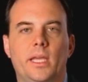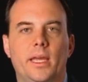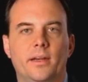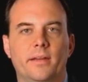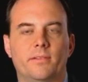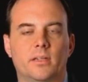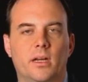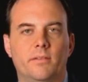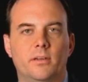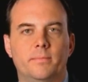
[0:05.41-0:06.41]
candidate for
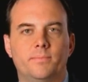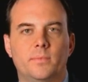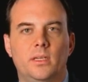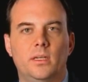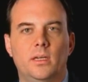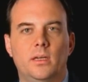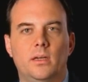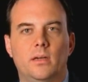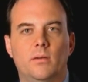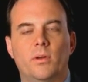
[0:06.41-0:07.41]
governor.
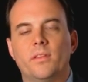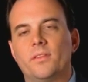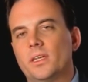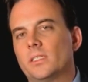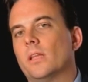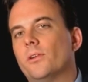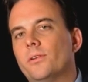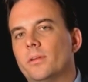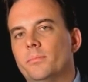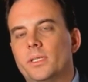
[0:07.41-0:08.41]
One of the things I learned
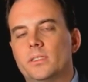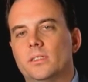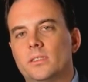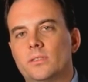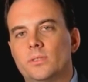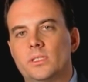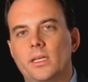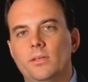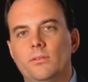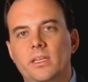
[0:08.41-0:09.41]
in business was that
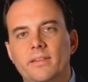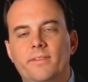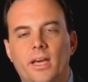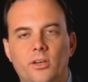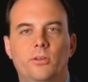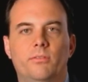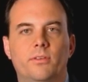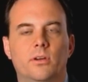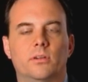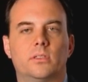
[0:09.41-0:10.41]
you give value
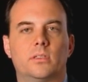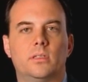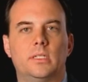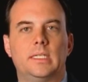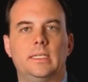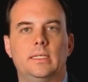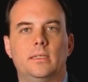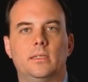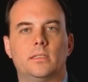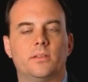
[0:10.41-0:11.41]
first.
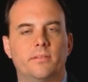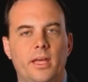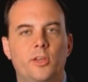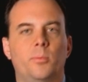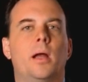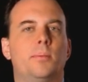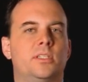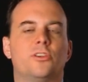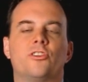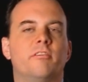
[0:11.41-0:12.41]
So the value
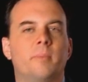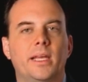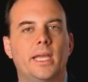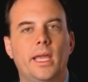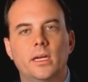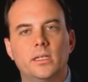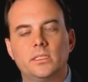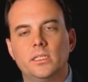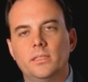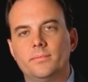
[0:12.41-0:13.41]
proposition of my
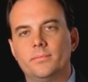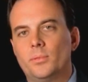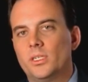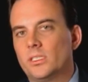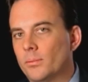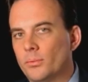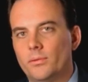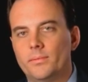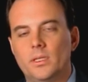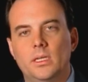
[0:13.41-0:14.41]
candidacy, pretty
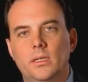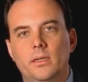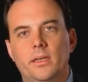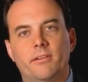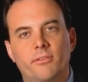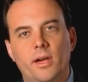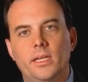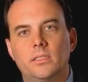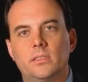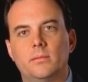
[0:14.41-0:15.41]
simple. In a
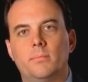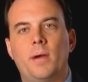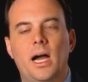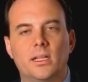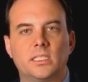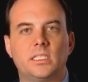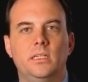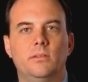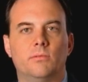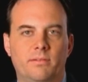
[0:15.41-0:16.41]
phrase,
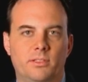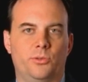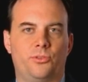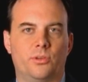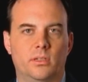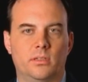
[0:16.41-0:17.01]
policy revolution.